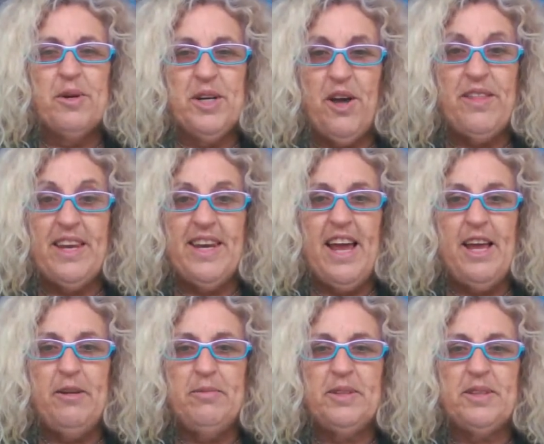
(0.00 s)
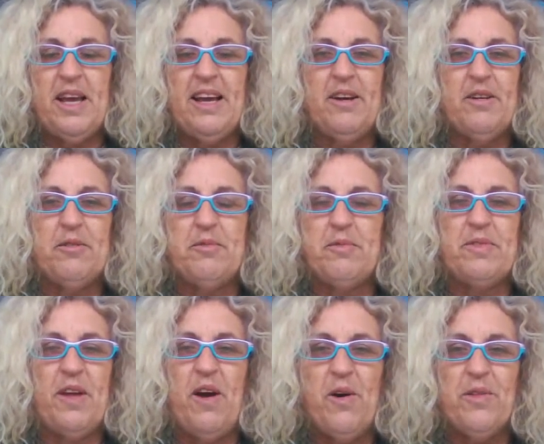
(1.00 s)
We know their names.
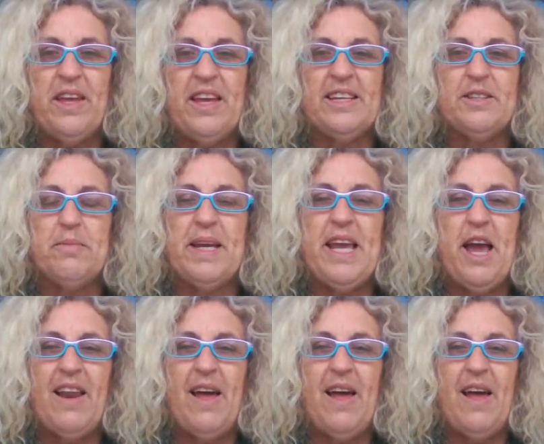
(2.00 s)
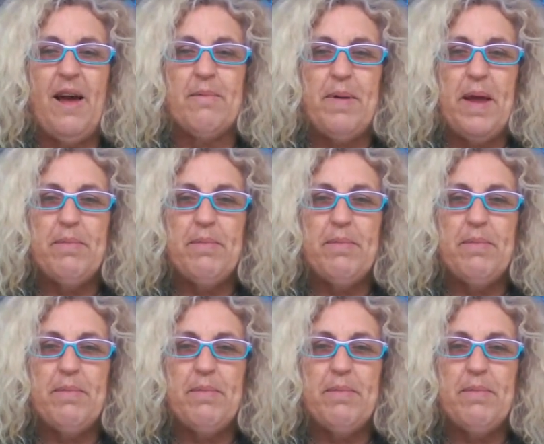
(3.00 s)
The whole thing is it became a club.